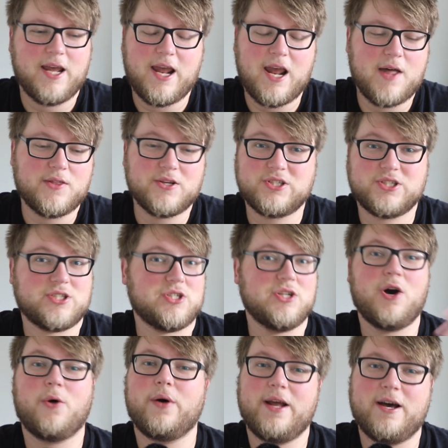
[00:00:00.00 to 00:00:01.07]
and there's just
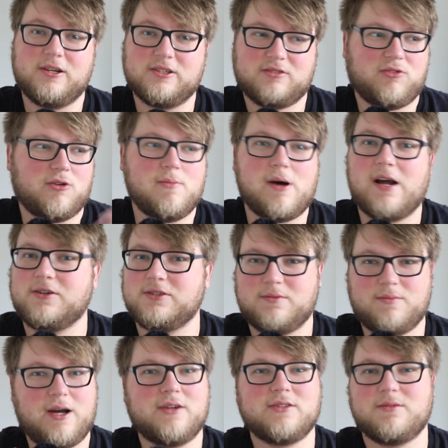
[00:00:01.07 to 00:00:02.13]
no one else for miles
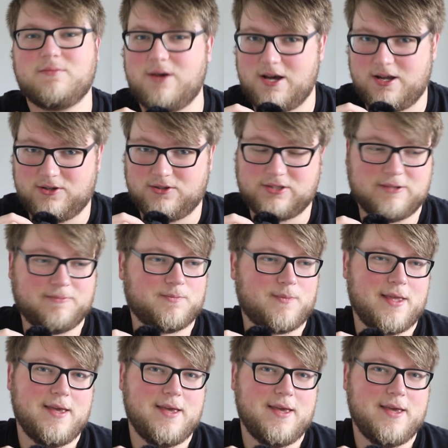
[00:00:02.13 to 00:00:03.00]
and miles and miles.